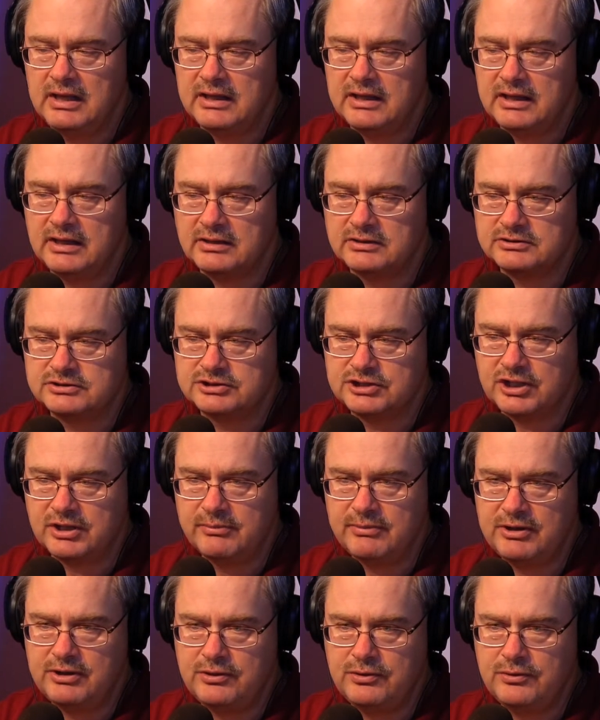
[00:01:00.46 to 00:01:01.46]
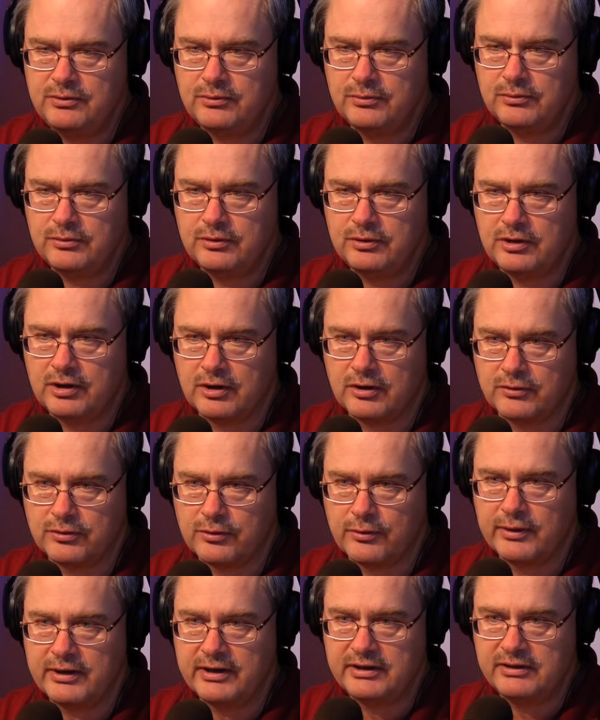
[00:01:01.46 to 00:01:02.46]
Now, Jeremy, there are
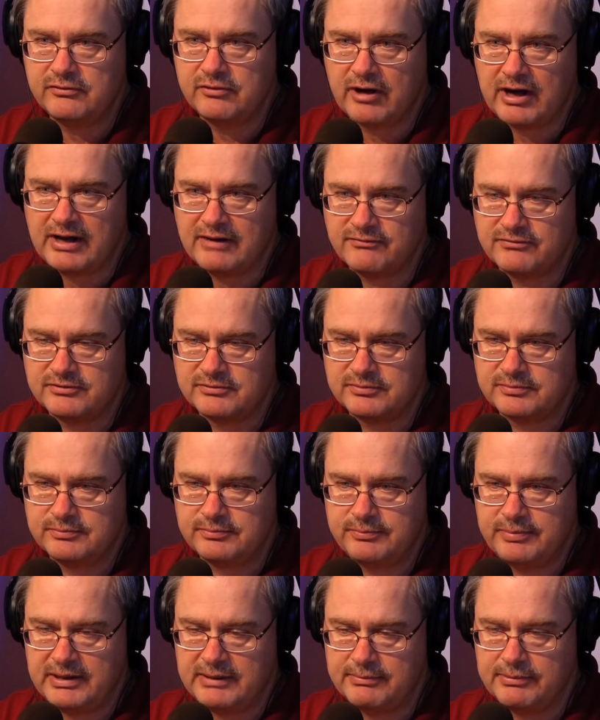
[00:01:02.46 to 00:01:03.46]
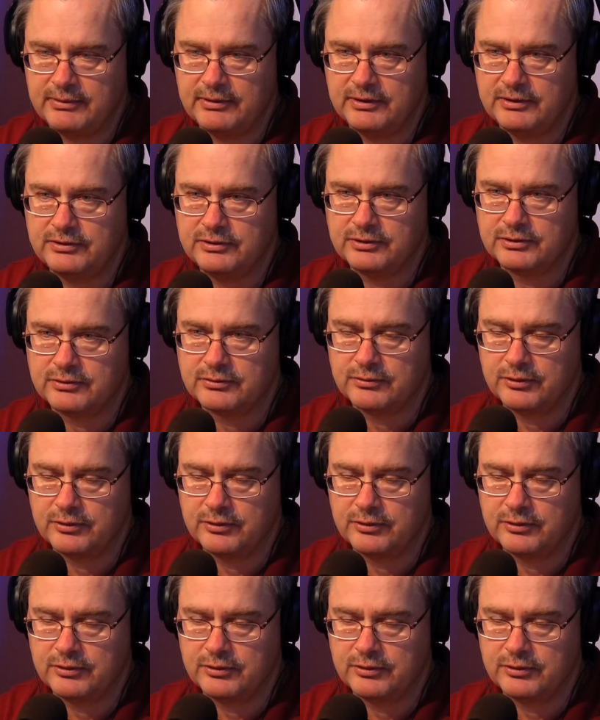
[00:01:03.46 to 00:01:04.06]
3 drafts people in your